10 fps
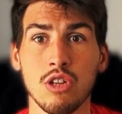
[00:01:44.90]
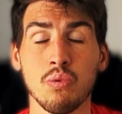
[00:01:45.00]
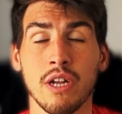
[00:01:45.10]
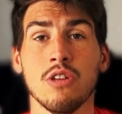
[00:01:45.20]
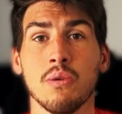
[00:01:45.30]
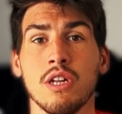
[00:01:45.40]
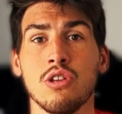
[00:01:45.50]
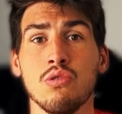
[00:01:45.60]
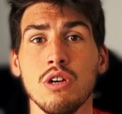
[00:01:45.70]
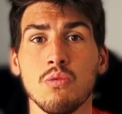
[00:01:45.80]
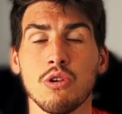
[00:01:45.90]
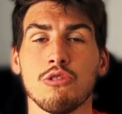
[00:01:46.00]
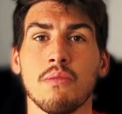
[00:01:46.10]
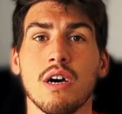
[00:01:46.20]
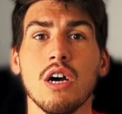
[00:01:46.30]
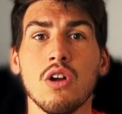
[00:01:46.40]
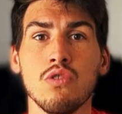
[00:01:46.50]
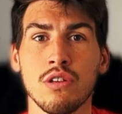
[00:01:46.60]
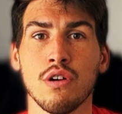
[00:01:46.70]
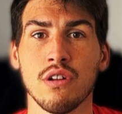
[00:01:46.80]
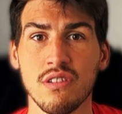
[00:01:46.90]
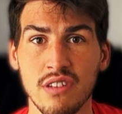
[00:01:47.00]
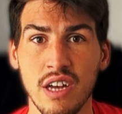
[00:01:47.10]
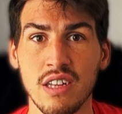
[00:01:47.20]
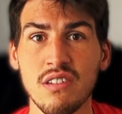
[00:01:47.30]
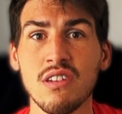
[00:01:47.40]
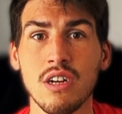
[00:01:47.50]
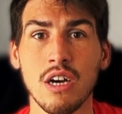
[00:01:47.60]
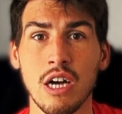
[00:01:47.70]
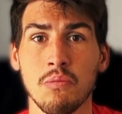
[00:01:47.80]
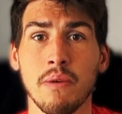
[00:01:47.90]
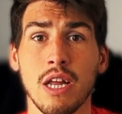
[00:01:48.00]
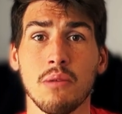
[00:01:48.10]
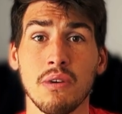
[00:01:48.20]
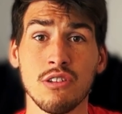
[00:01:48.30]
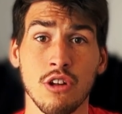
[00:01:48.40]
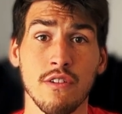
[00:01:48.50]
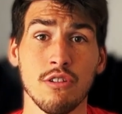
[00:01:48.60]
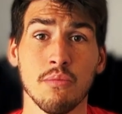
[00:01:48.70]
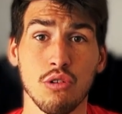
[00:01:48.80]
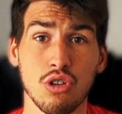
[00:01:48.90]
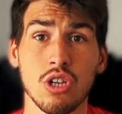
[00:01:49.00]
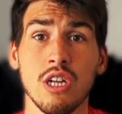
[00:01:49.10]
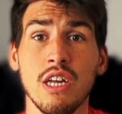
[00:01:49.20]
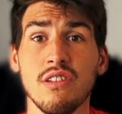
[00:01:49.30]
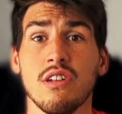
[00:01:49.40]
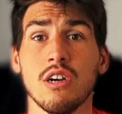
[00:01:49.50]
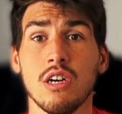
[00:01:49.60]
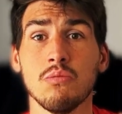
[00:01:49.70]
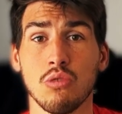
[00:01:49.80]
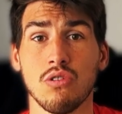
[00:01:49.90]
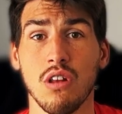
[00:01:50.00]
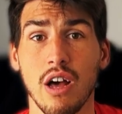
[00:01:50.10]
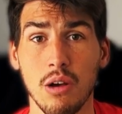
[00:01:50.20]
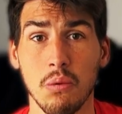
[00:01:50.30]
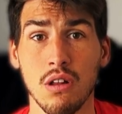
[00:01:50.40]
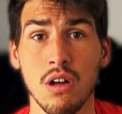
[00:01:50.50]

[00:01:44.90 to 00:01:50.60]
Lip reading: 2022, it was my return stance and make my service motion easier and more reliable.